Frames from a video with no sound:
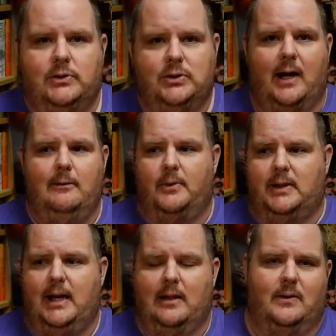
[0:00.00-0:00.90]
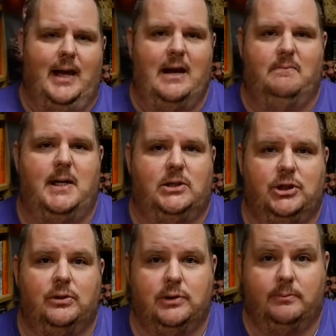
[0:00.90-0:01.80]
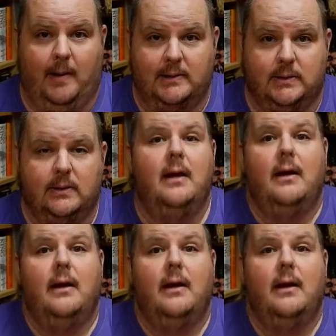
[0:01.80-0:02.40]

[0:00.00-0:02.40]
was trying to put together an eight piece children puzzle.